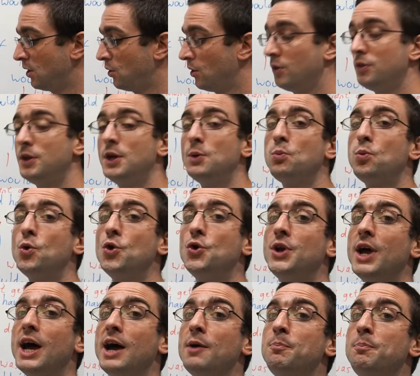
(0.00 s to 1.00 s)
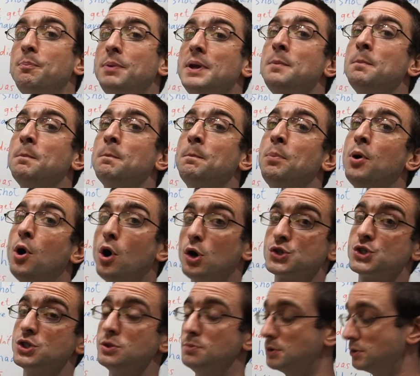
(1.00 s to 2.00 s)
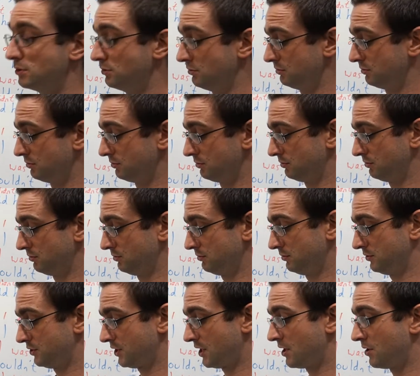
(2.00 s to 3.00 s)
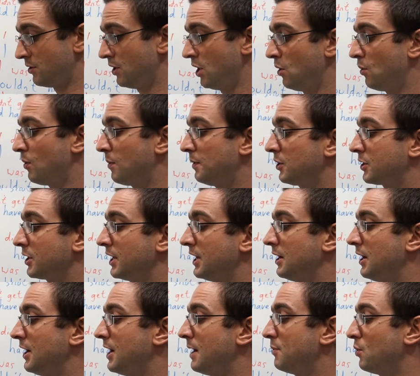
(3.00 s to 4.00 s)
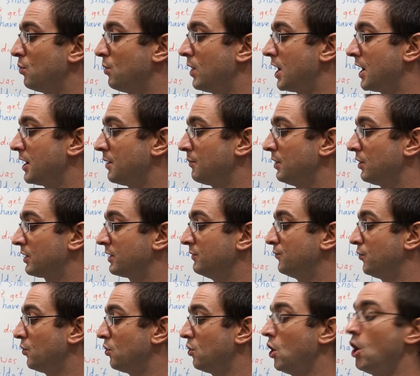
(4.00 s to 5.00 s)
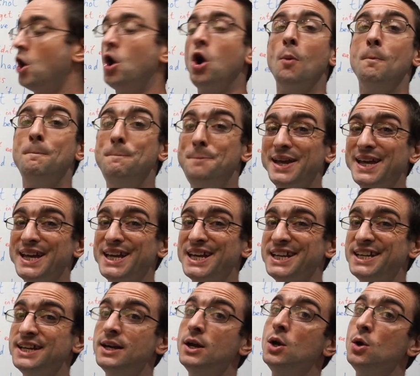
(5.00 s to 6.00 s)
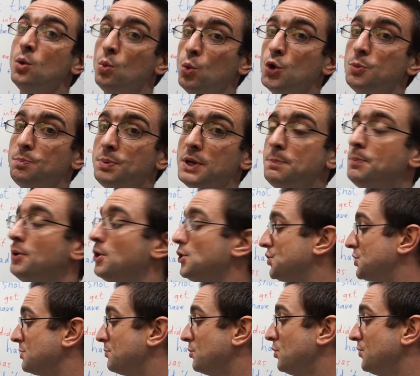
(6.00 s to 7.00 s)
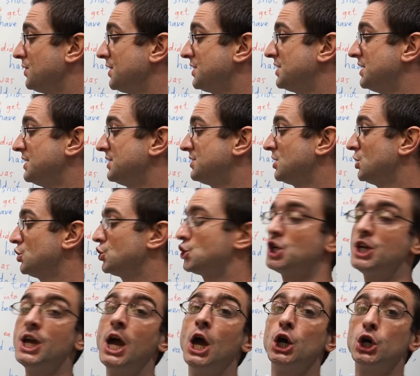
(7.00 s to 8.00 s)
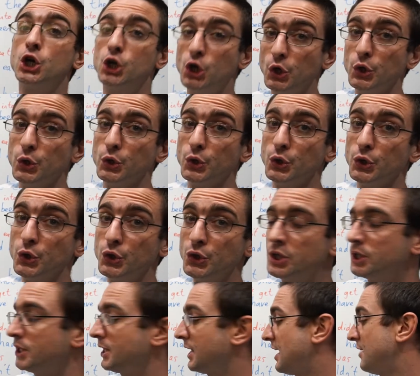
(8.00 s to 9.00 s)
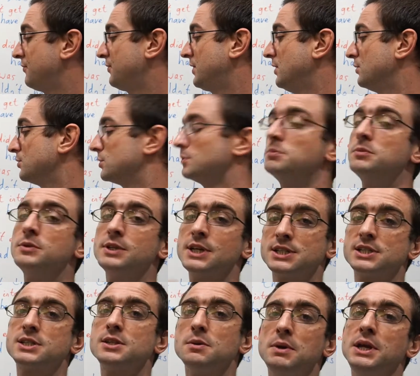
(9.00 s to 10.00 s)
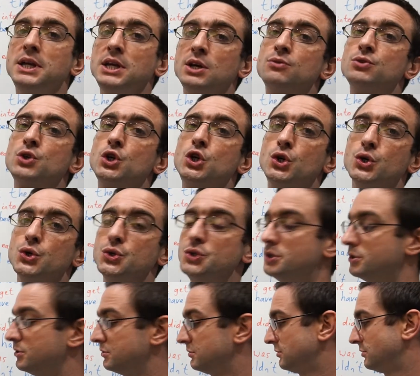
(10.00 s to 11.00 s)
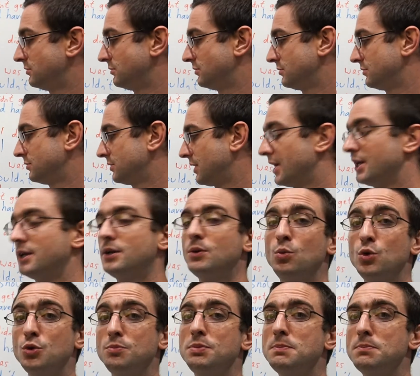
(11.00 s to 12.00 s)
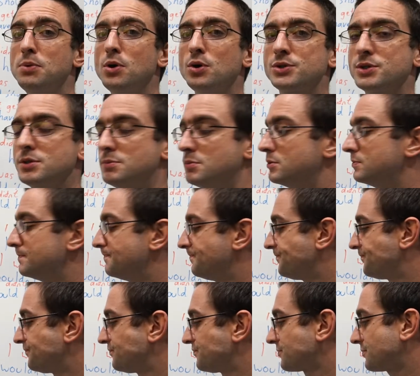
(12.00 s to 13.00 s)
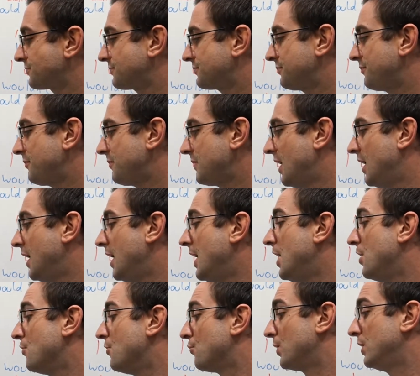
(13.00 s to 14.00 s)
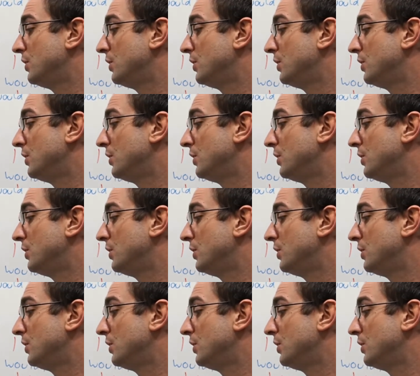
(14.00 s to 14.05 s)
it would have been possible. So when we look at number 1 and we're looking for B would be possible, this is she could have killed them. That's the meaning of could. Okay? Would be possible. If we